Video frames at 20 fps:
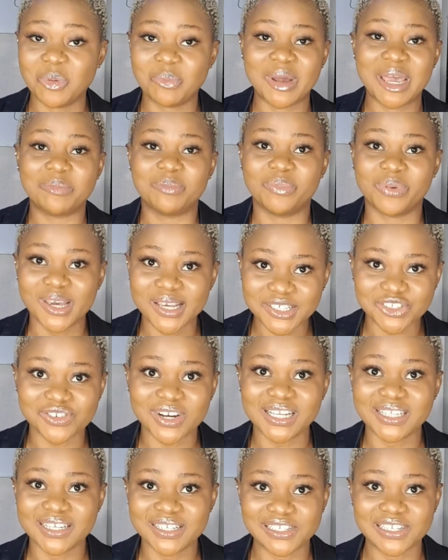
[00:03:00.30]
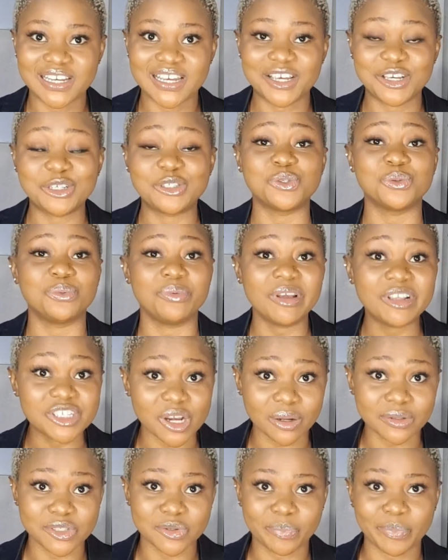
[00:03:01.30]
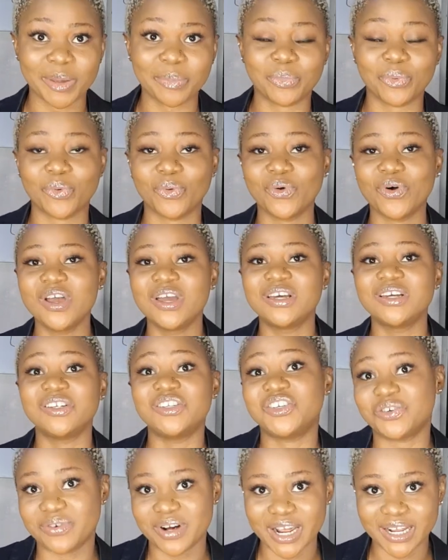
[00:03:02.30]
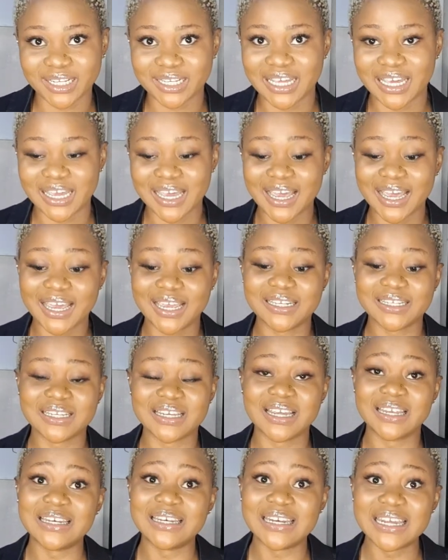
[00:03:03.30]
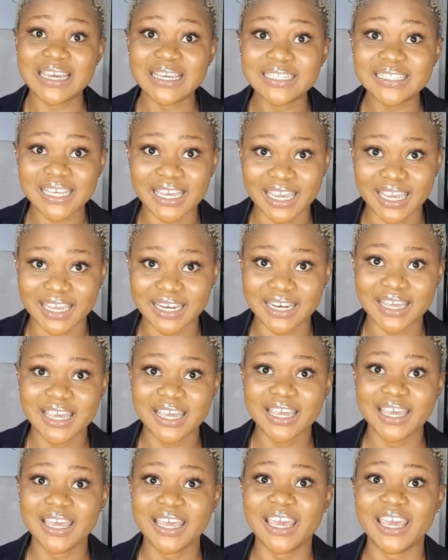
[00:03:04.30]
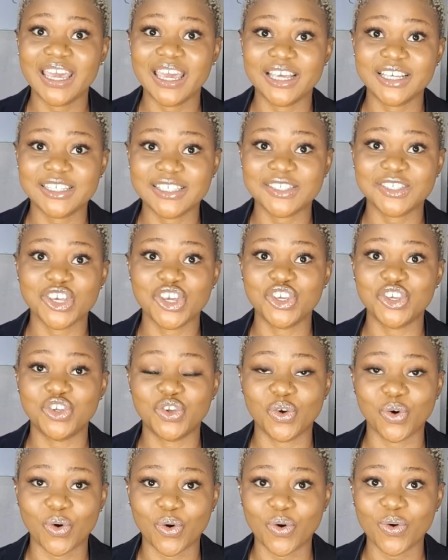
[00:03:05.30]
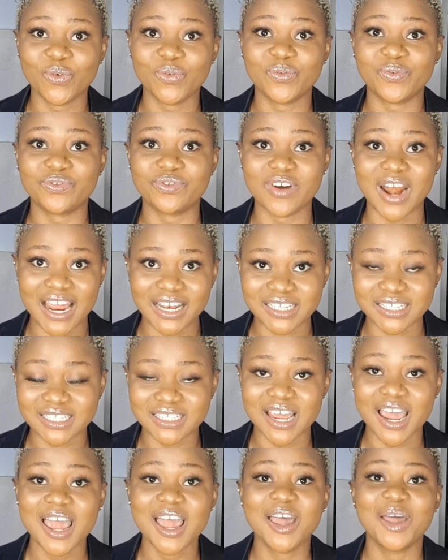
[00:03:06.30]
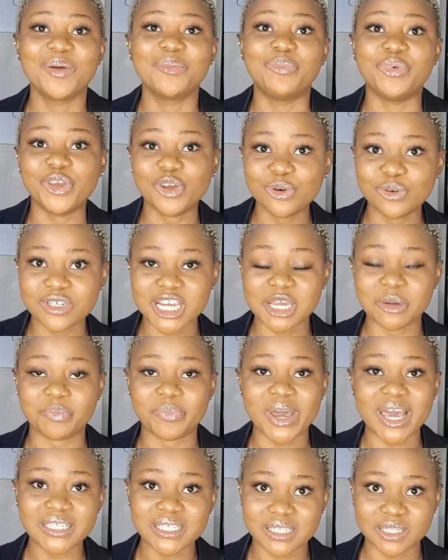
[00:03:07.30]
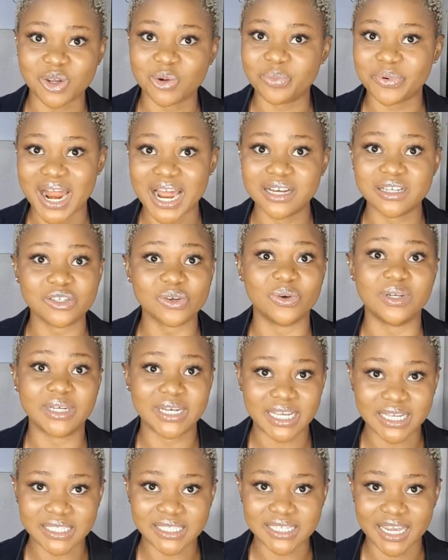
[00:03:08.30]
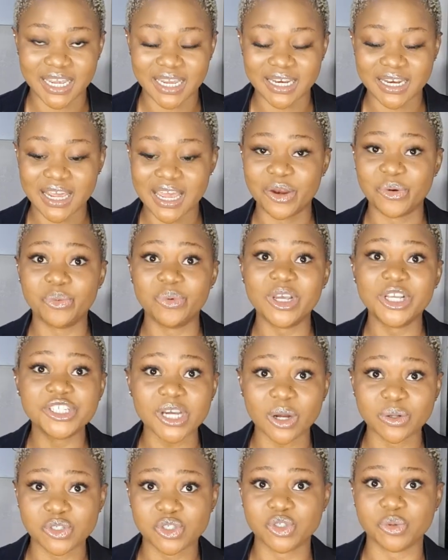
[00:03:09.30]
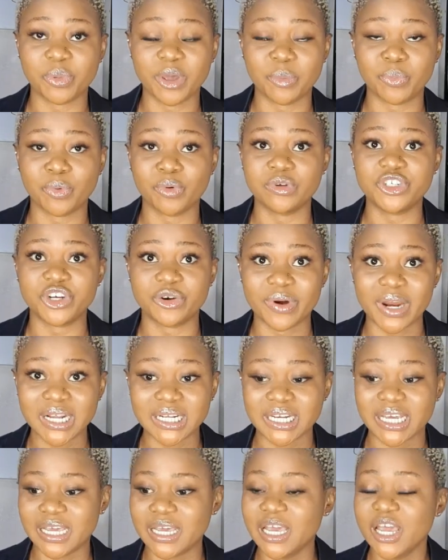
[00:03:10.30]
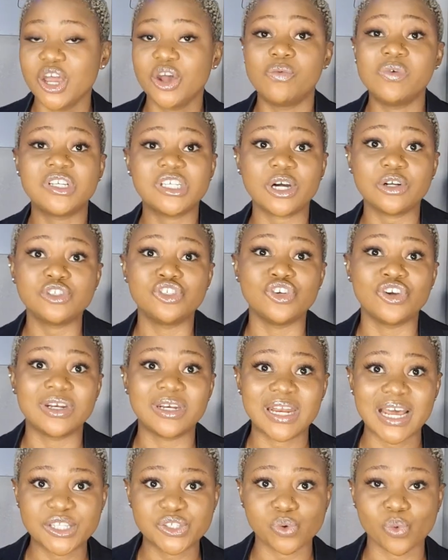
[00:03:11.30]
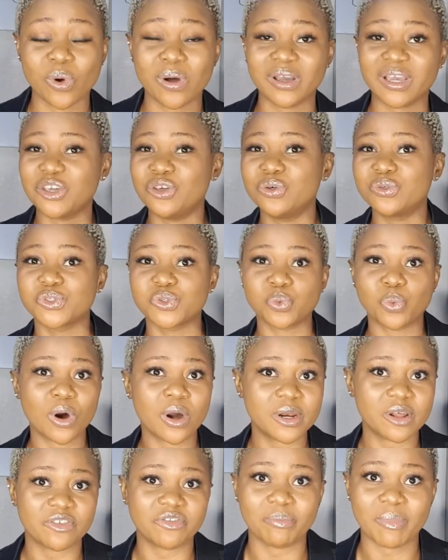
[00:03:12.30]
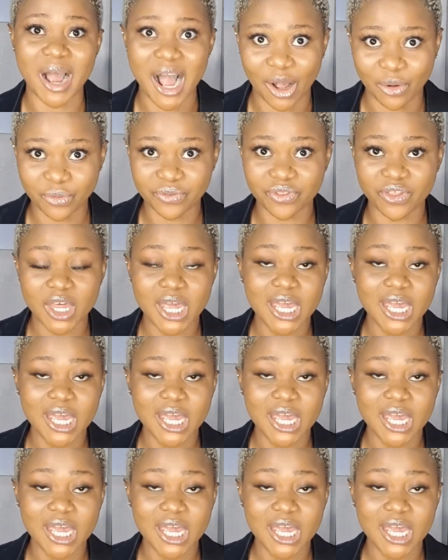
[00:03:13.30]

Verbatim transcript: But my best strategy is to reach out to people directly. And LinkedIn is your friend. Build a personal brand on LinkedIn and reach out to people directly. Reach out to your network. Use word of mouth.